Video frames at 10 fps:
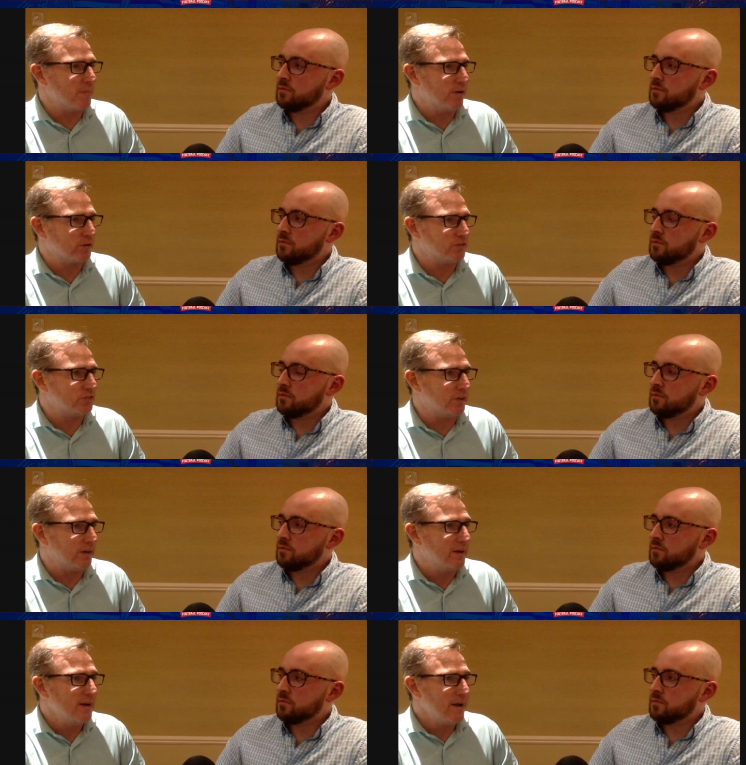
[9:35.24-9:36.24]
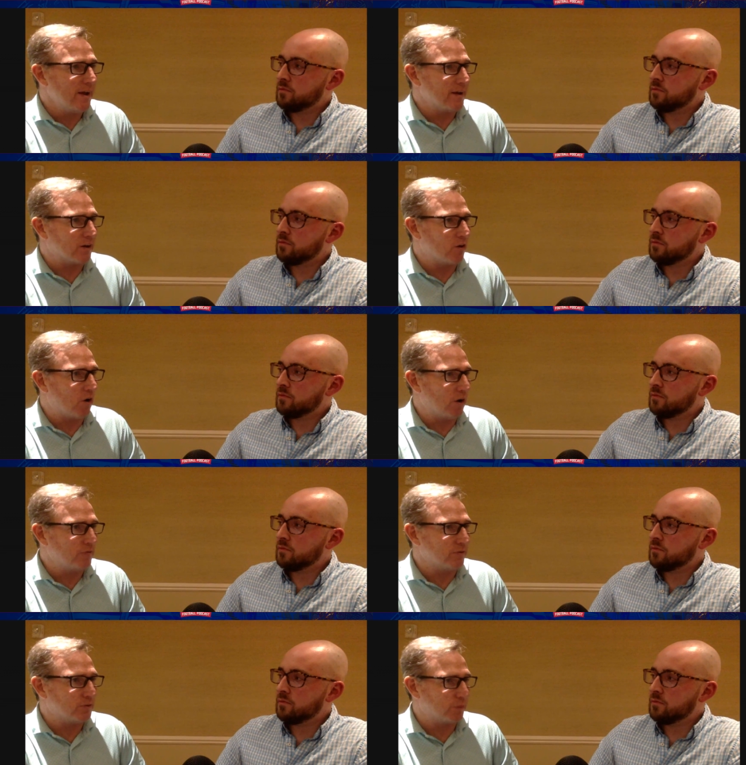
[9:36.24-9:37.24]
Speaker 1: Mayo could sit at a
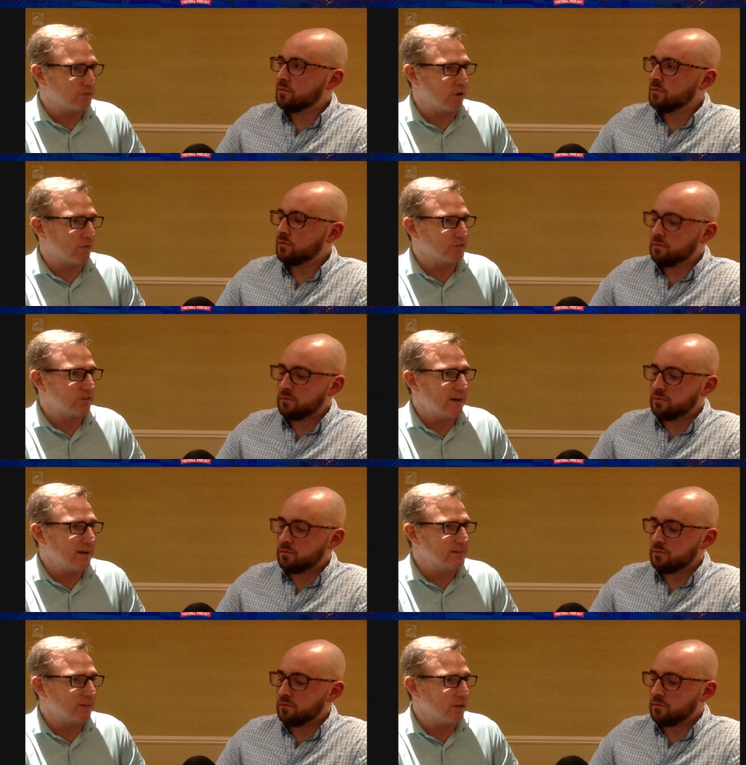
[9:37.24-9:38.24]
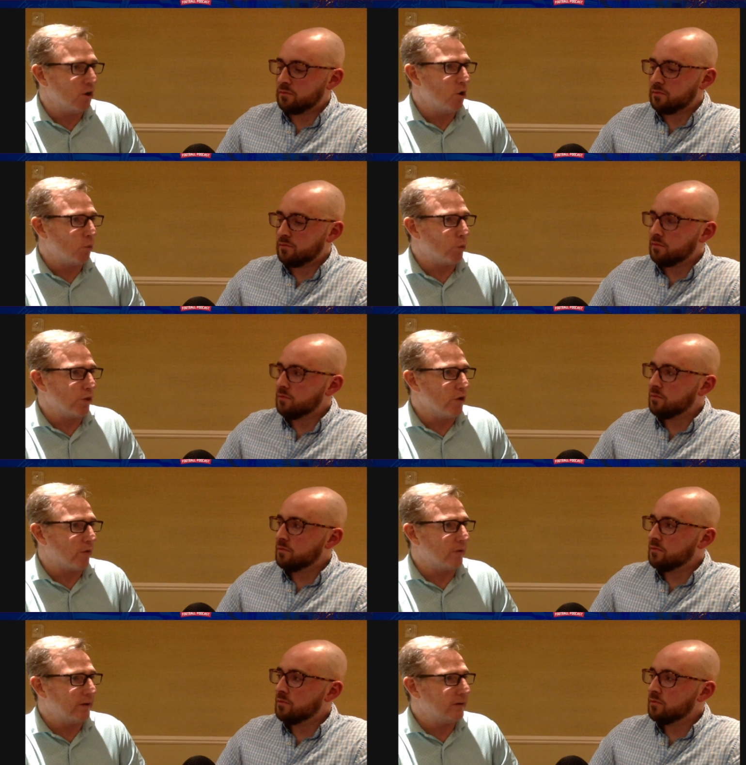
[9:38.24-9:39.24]
conference press conference today and say we're
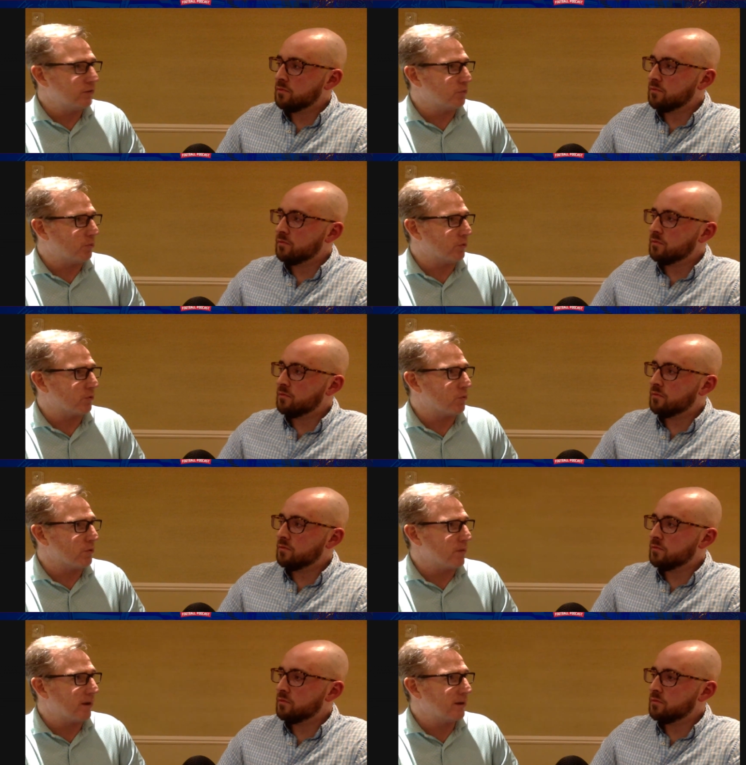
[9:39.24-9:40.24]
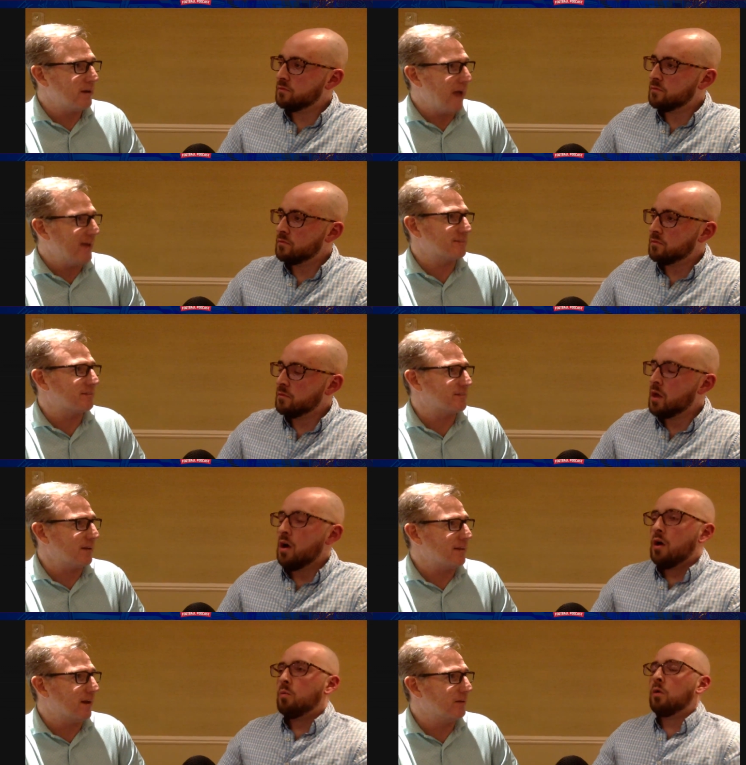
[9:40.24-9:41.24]
not ready to support a quarterback. He has to say
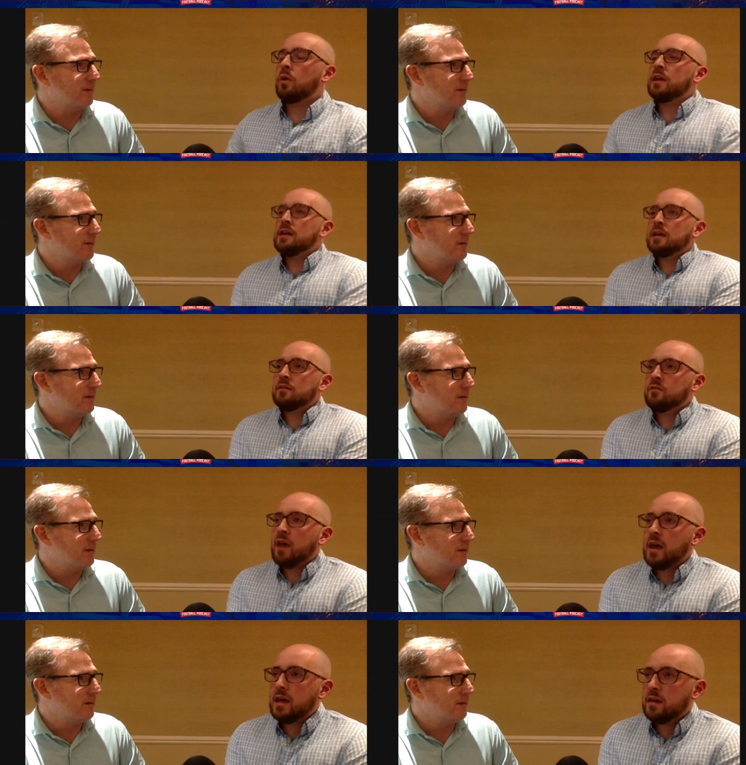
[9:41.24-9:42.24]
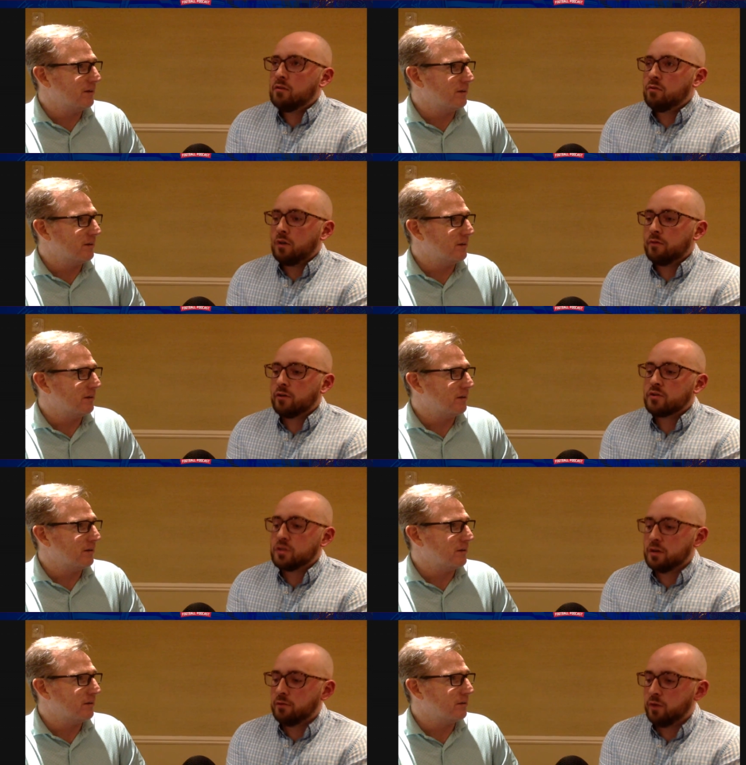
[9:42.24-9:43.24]
that.
Speaker 2: Well, what he could say is a
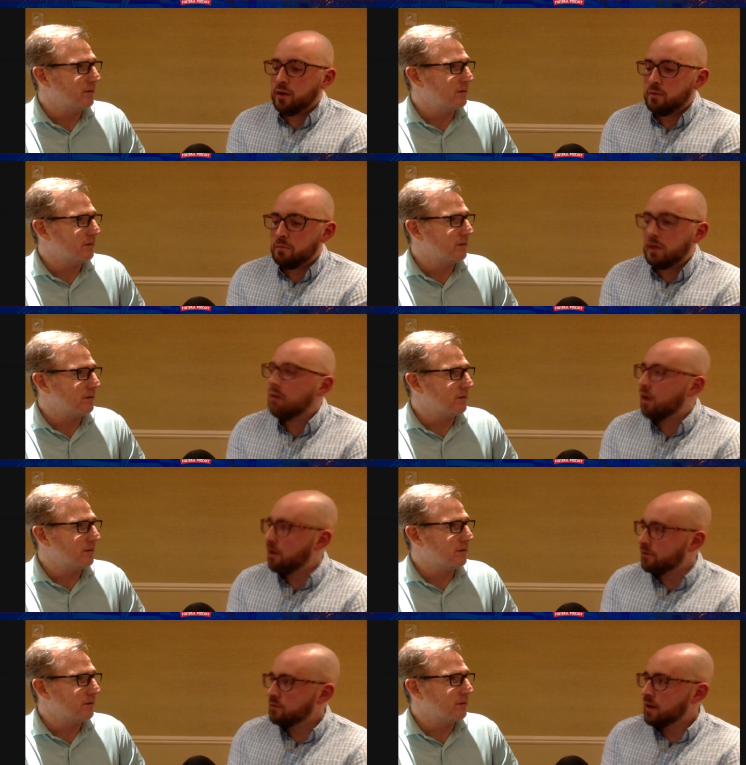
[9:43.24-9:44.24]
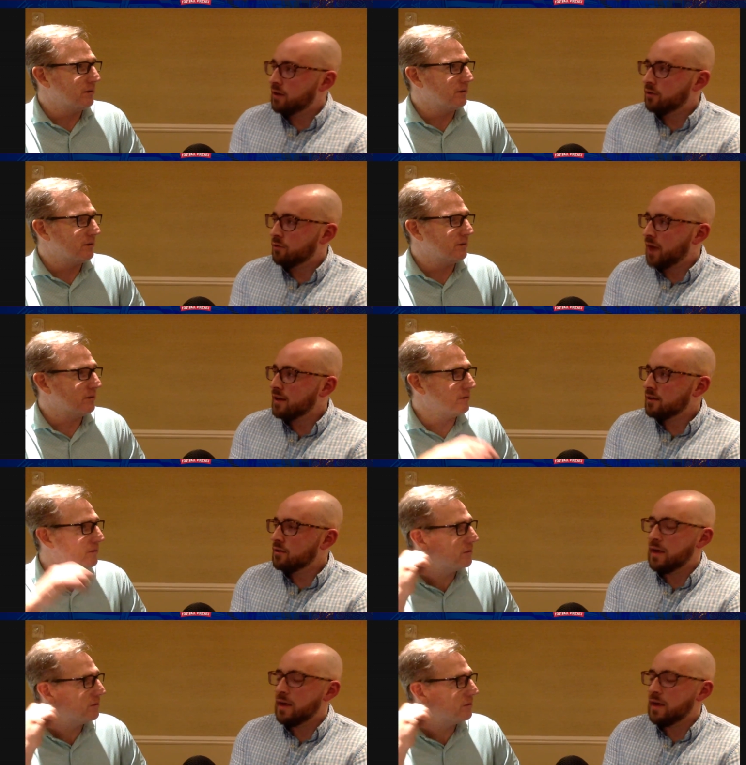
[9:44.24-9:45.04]
version of what Bill often said, right?